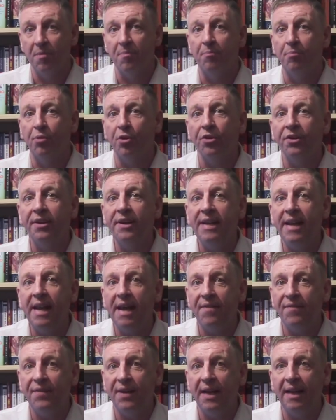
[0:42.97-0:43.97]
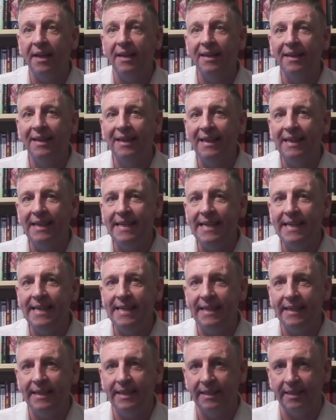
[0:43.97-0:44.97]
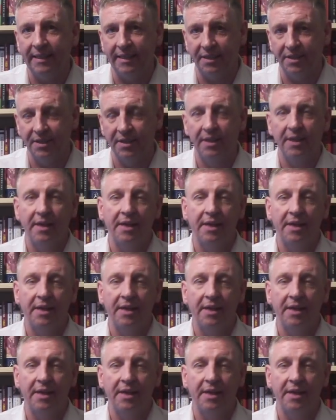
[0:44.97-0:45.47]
But never leading it.